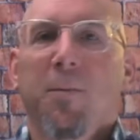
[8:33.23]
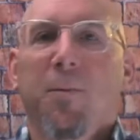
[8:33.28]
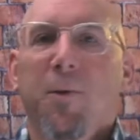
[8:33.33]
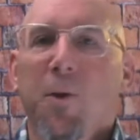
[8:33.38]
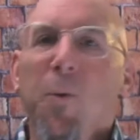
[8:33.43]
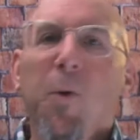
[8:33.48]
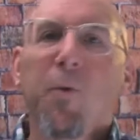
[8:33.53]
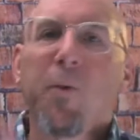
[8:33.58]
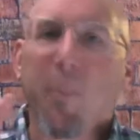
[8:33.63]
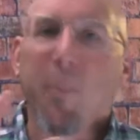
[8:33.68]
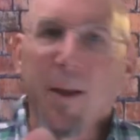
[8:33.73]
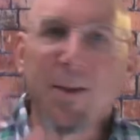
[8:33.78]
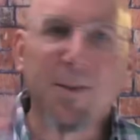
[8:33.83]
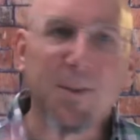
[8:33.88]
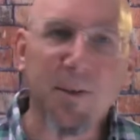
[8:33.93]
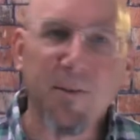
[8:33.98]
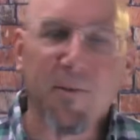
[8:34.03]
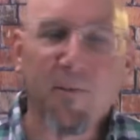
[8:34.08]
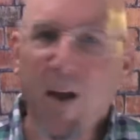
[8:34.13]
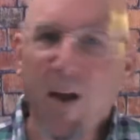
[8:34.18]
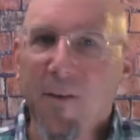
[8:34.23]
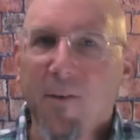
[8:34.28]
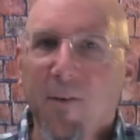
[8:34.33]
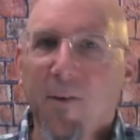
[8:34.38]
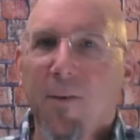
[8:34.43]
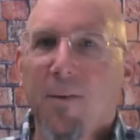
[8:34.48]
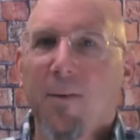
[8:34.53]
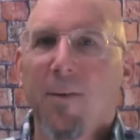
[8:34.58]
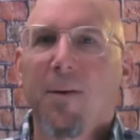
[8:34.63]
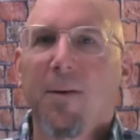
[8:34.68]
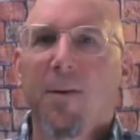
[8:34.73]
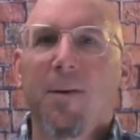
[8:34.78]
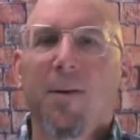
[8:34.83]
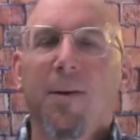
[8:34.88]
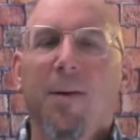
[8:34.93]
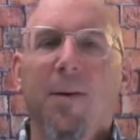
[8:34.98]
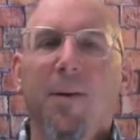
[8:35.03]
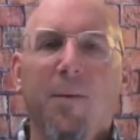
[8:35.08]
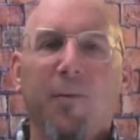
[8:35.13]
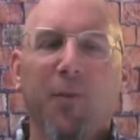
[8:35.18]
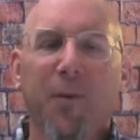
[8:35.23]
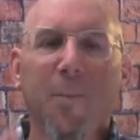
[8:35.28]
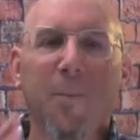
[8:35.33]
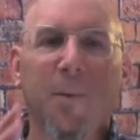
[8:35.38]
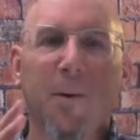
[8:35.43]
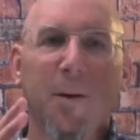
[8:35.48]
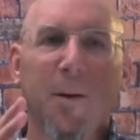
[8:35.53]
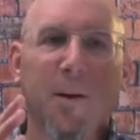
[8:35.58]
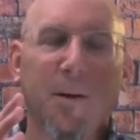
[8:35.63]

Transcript: Do you want the blessing and favor from